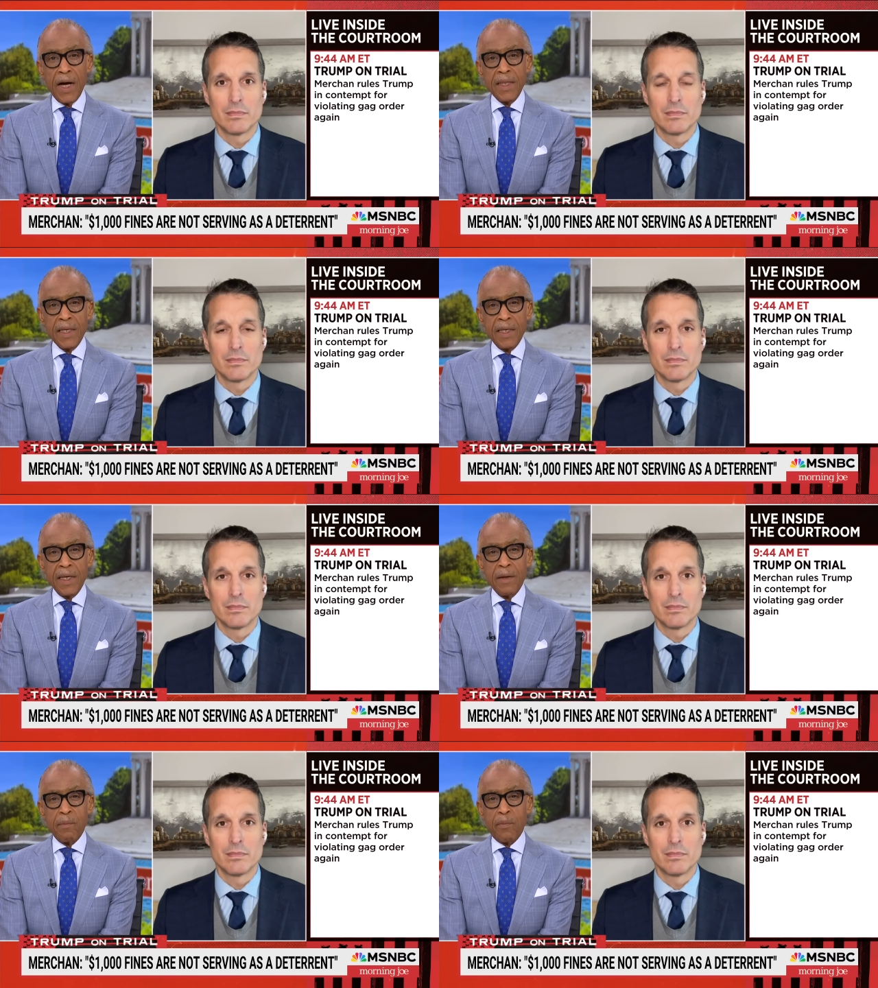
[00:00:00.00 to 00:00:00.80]
Speaker 1: I think
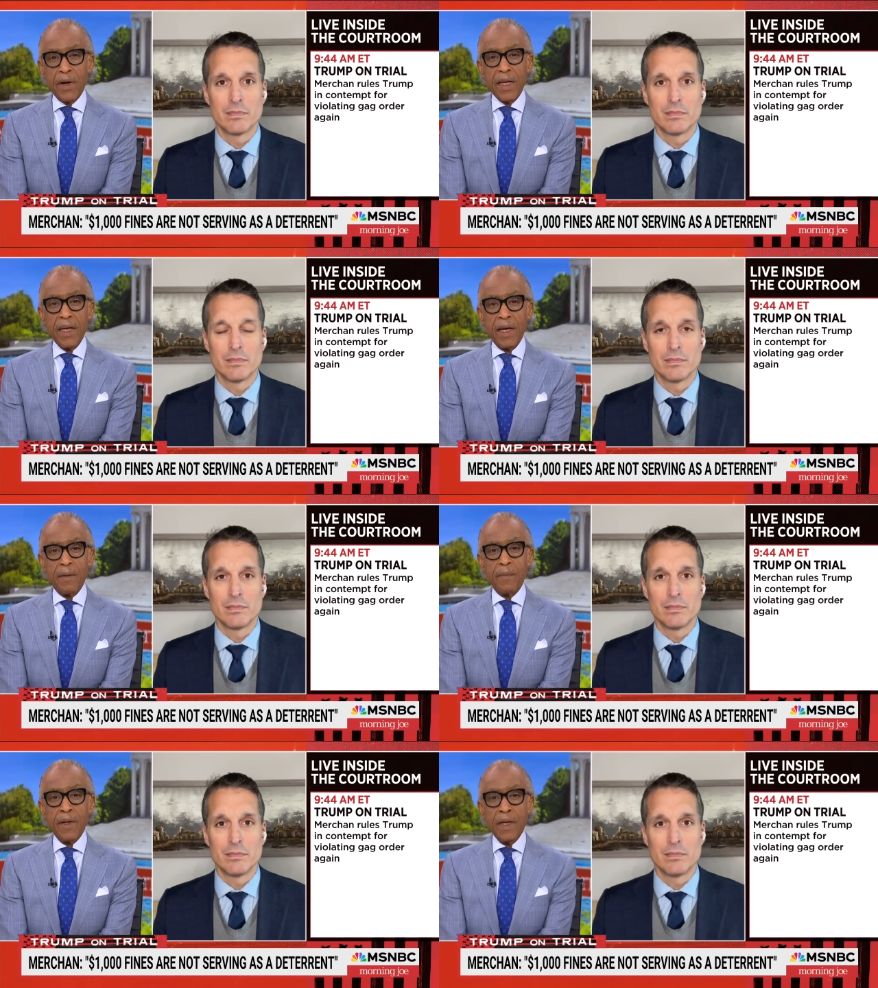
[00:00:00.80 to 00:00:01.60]
him bringing
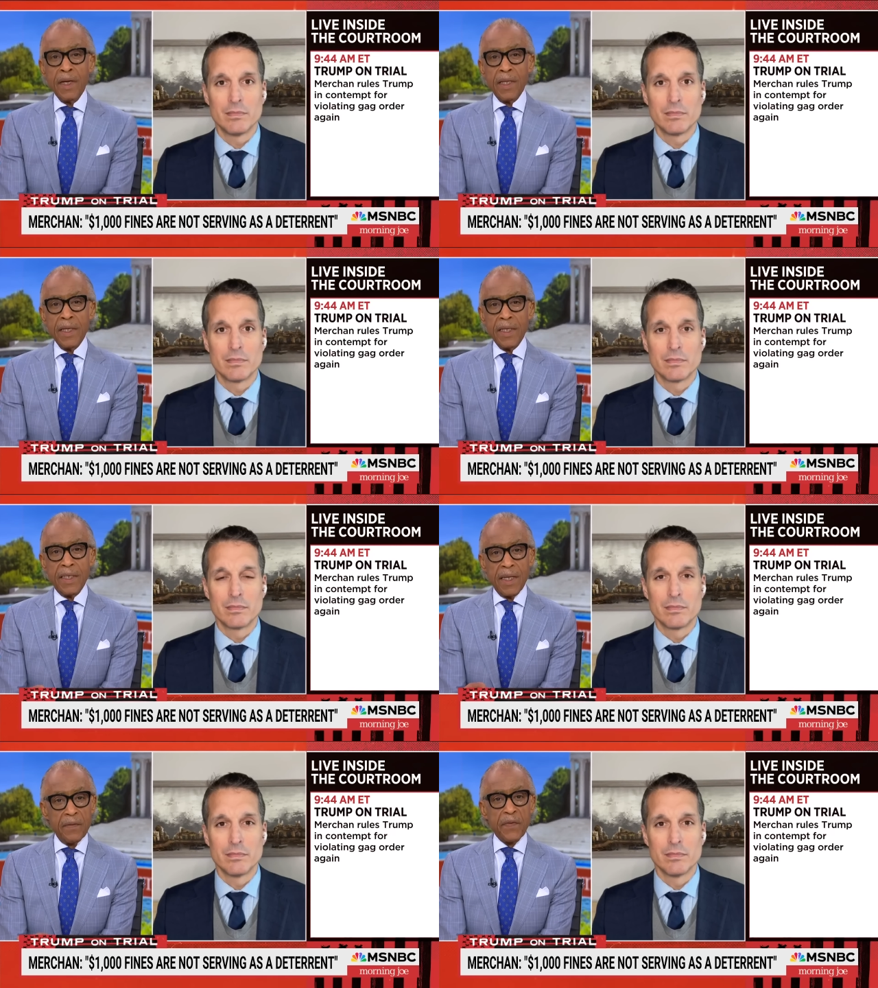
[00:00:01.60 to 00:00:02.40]
up the
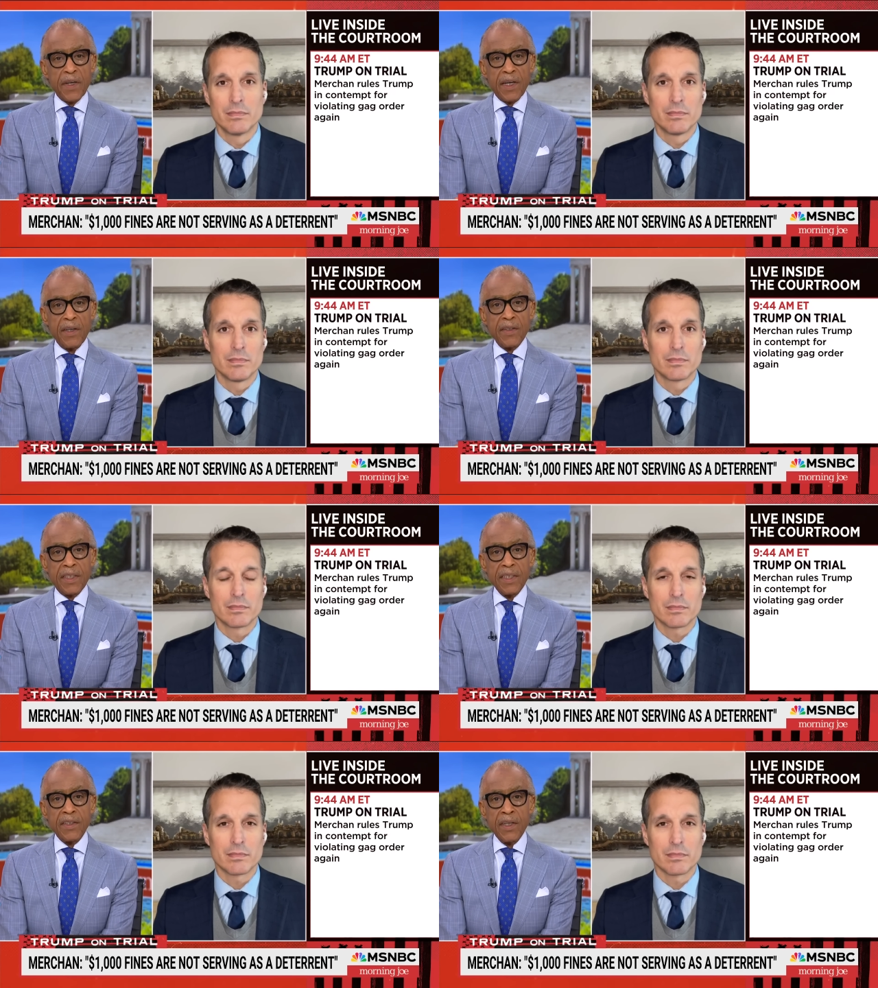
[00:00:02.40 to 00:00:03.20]
difficulties